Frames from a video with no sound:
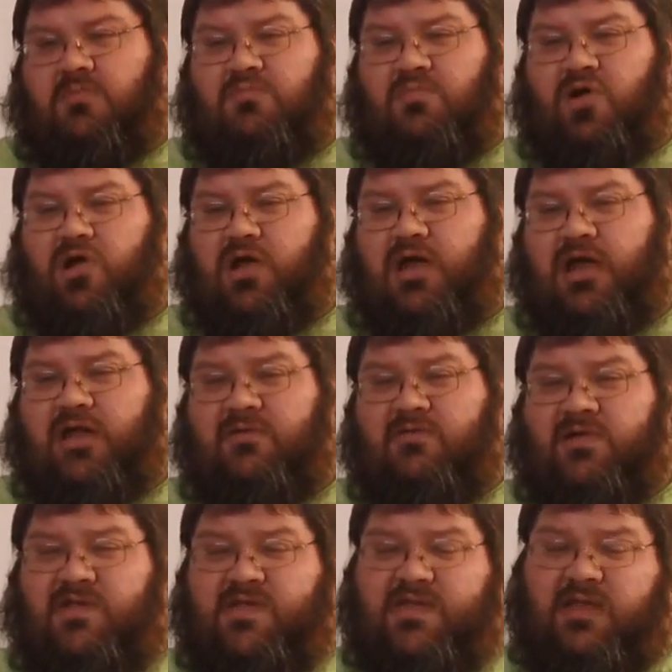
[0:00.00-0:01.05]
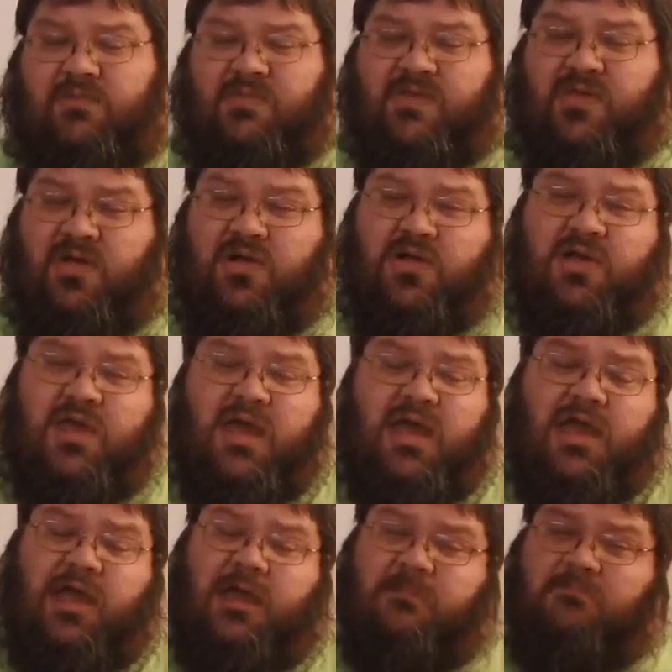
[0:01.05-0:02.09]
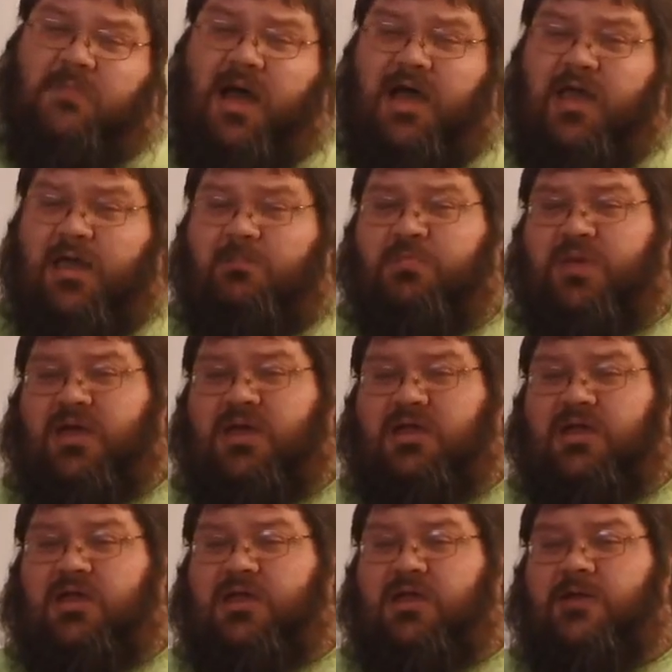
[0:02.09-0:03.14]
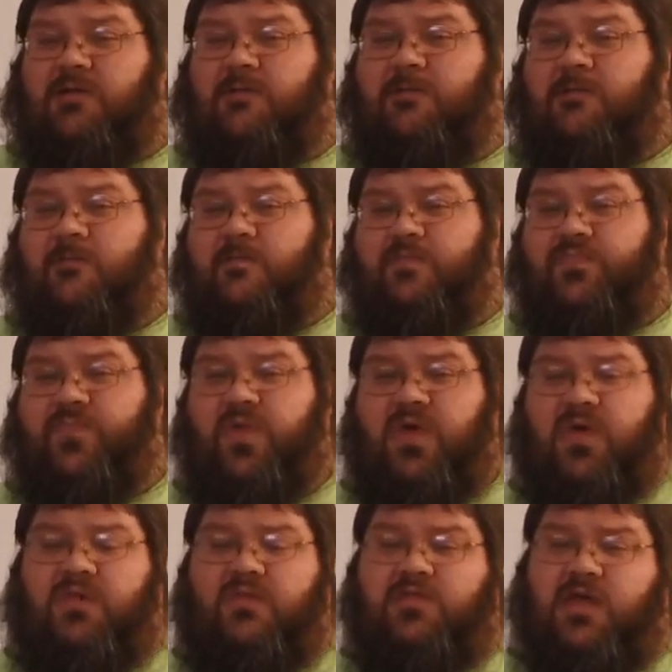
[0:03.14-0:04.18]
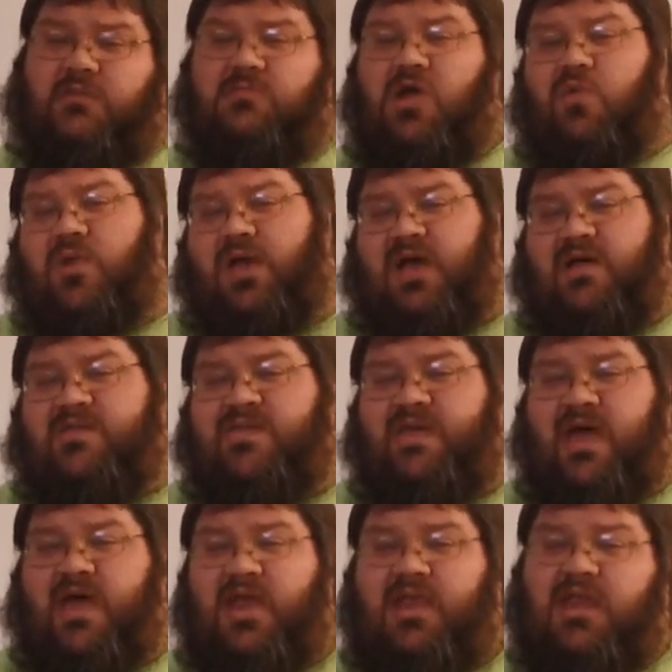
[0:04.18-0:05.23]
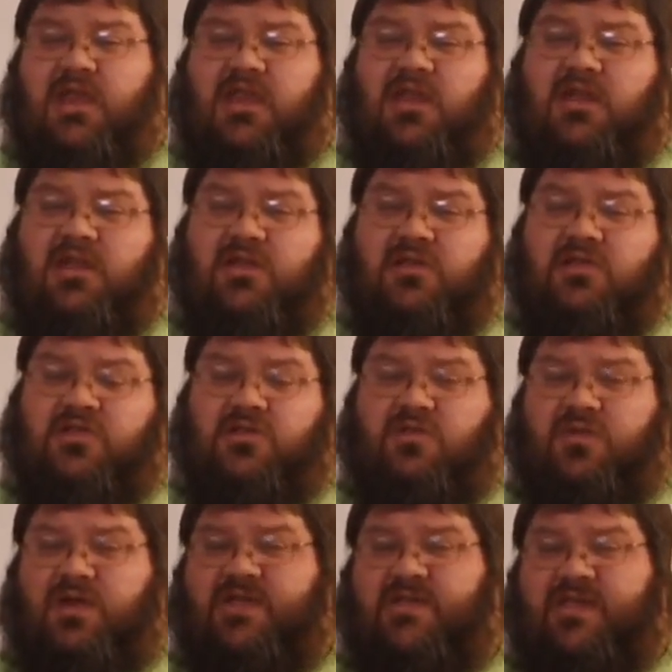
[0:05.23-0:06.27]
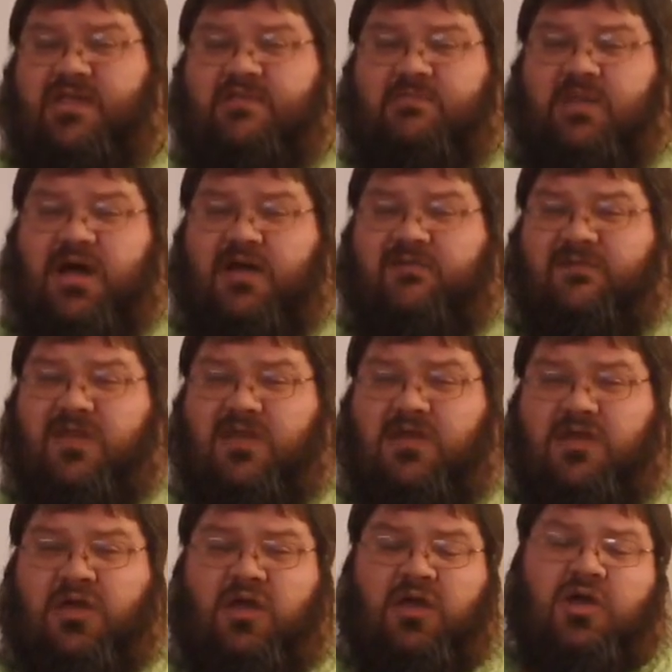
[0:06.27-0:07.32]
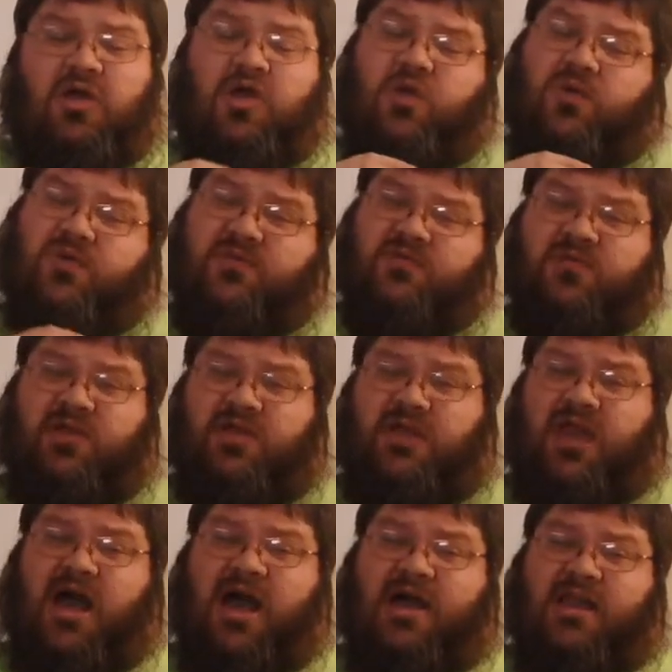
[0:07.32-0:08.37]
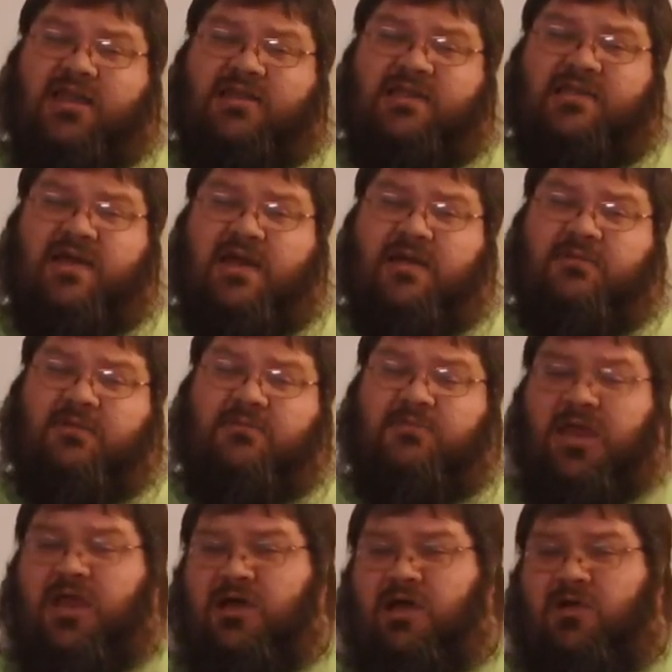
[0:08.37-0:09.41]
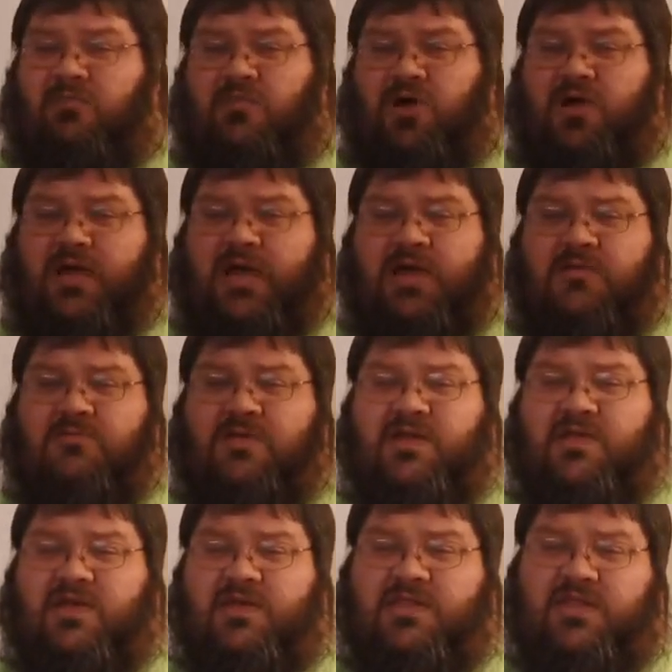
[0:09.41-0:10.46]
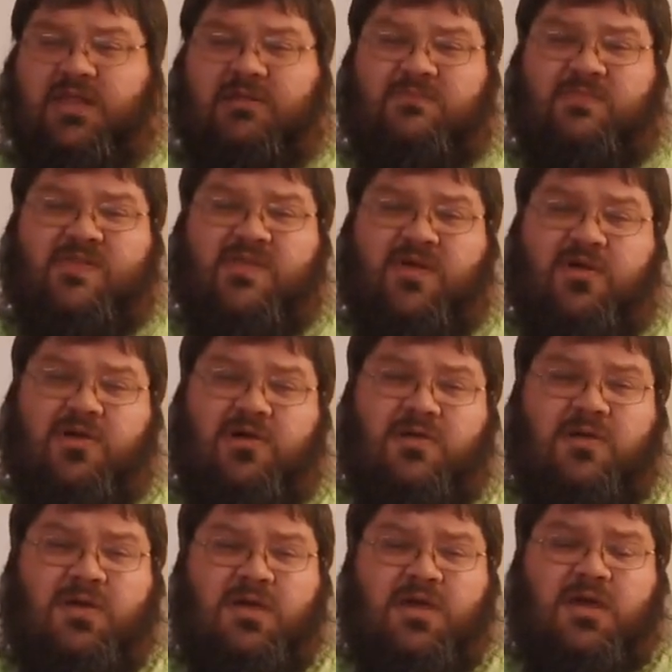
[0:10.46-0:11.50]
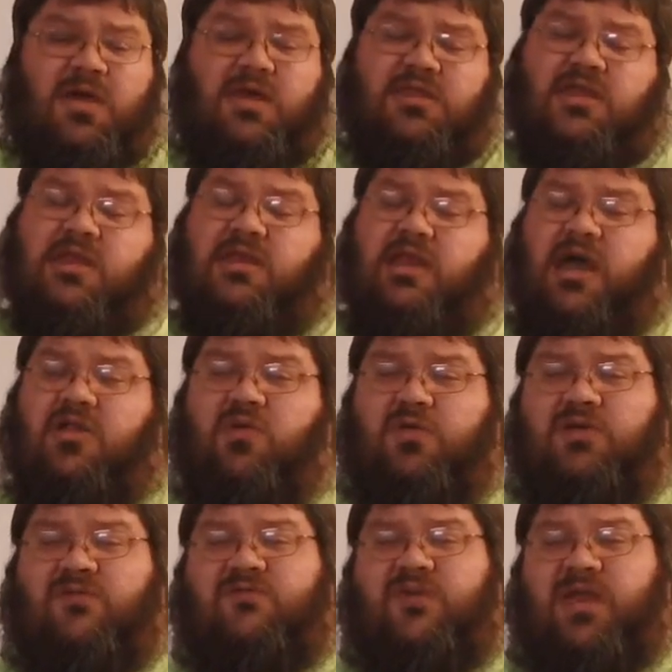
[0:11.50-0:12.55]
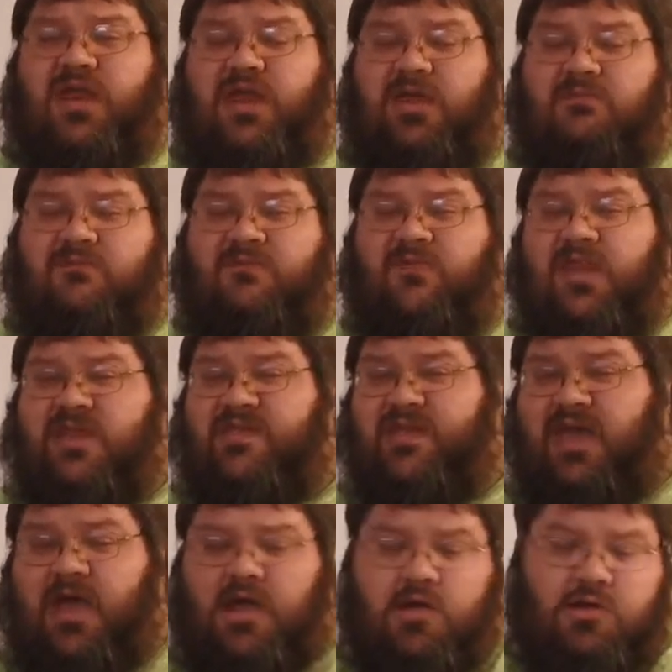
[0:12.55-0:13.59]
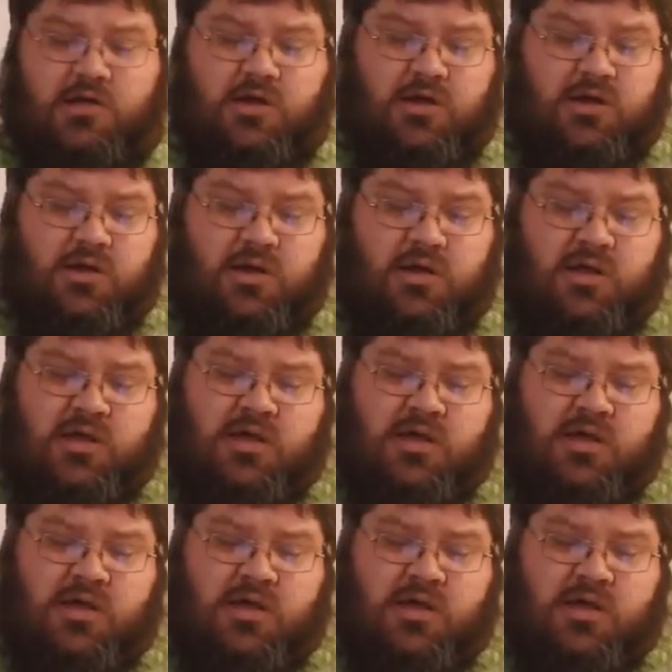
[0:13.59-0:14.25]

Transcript: Mark Henry's theme song. In my opinion, them going outside, getting Three Six Mafia, who was really hot at the time, to make Mark Henry a theme song that not only fit him, fit his character.